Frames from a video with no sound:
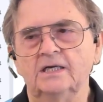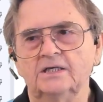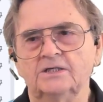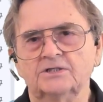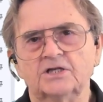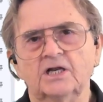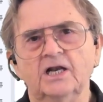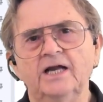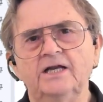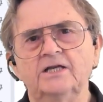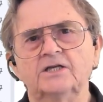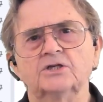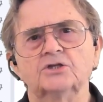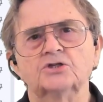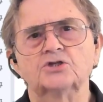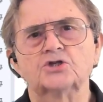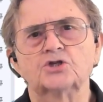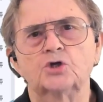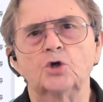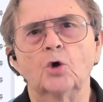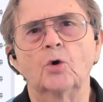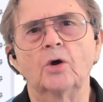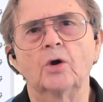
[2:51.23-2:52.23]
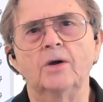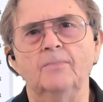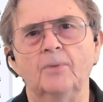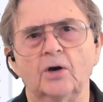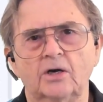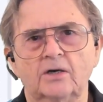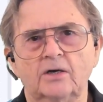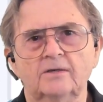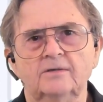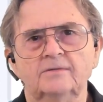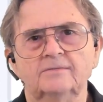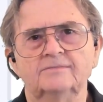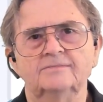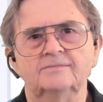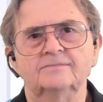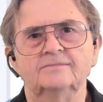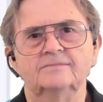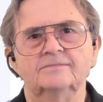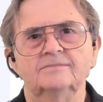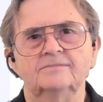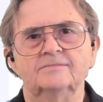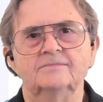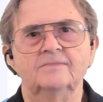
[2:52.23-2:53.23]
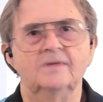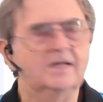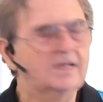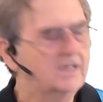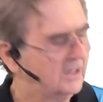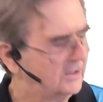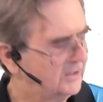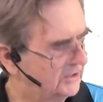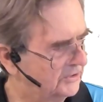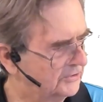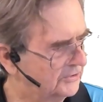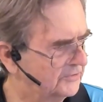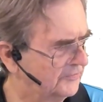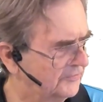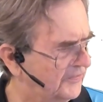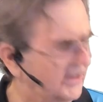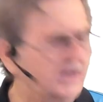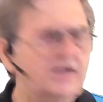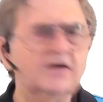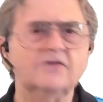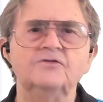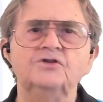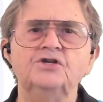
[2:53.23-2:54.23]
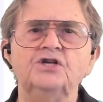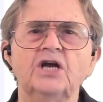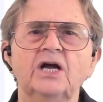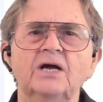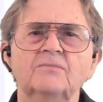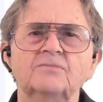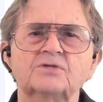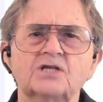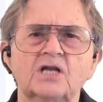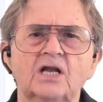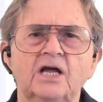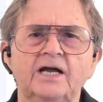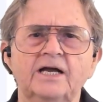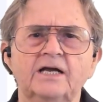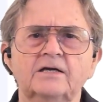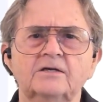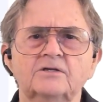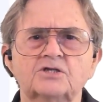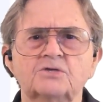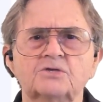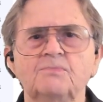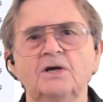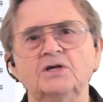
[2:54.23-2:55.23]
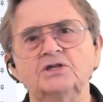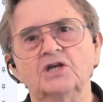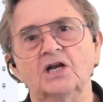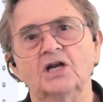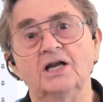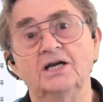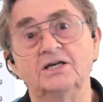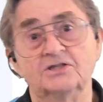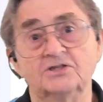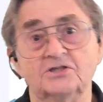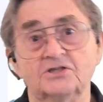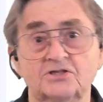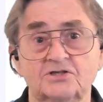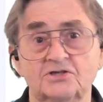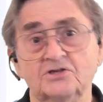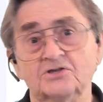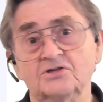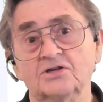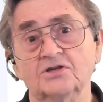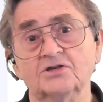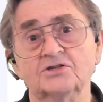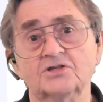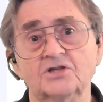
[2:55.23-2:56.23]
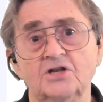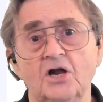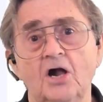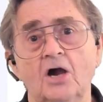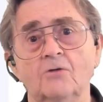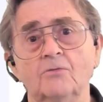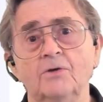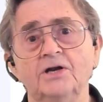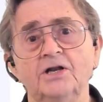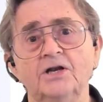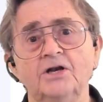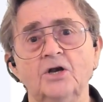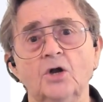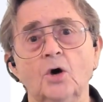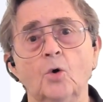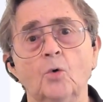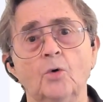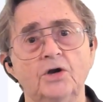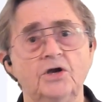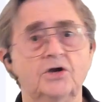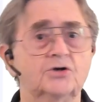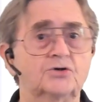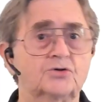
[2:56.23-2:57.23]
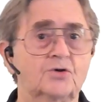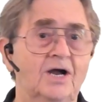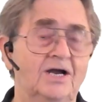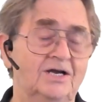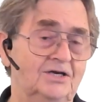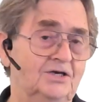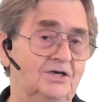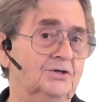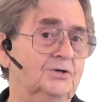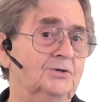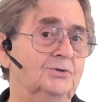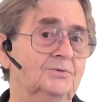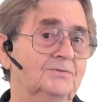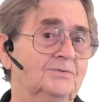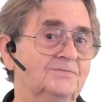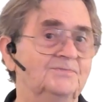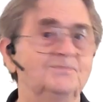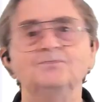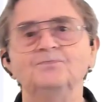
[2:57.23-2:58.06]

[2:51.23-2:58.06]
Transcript: Select a Storybook you can think of gems like specialized assistants that already know what you're trying to do.